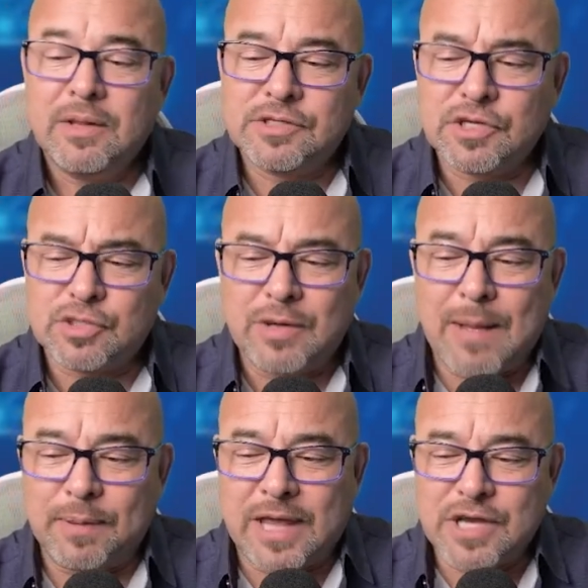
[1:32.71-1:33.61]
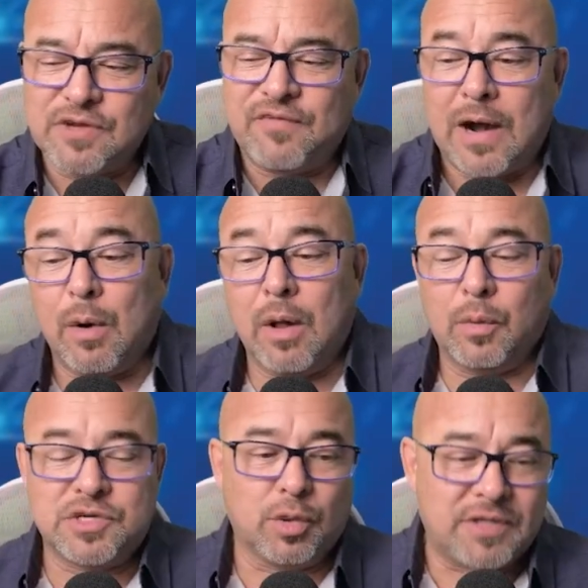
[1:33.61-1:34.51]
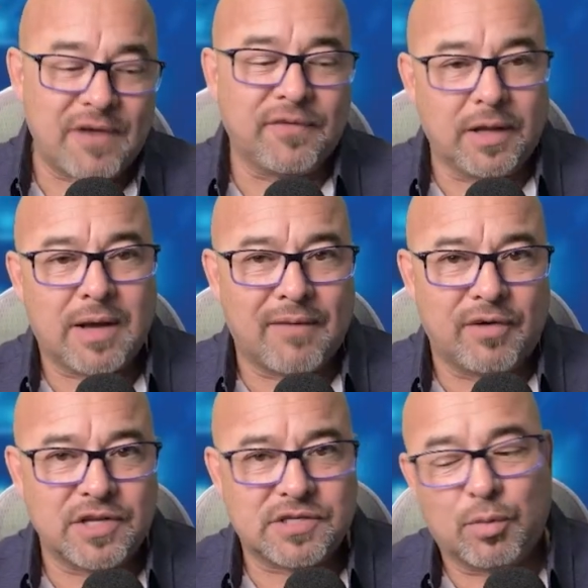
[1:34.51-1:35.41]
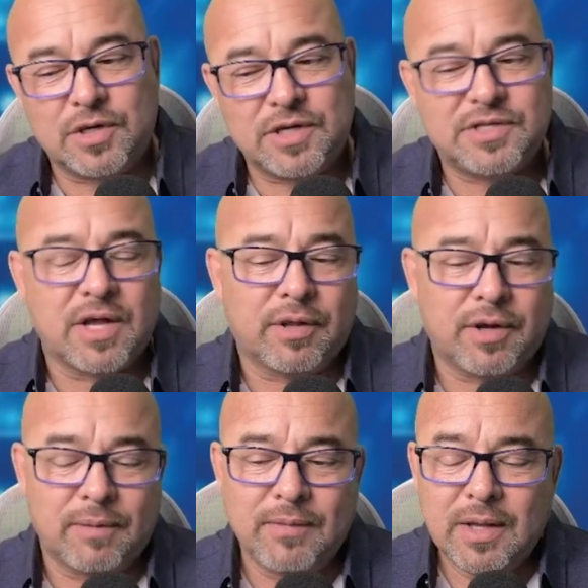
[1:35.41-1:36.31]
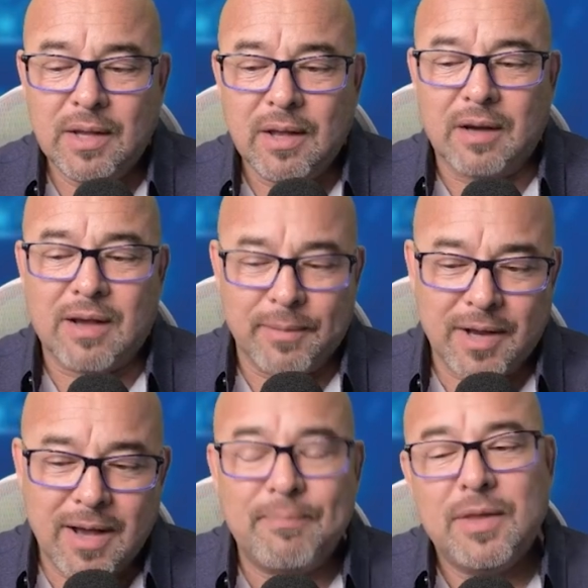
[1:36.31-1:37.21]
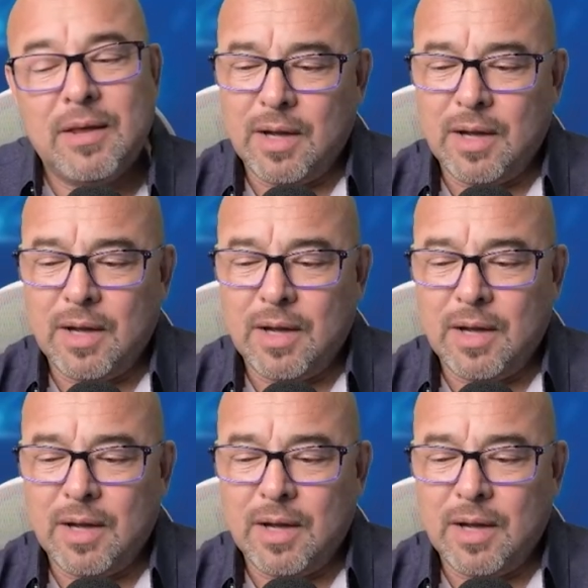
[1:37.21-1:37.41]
There's also an application firewall, which we'll definitely cover in some more detail here uh, coming up.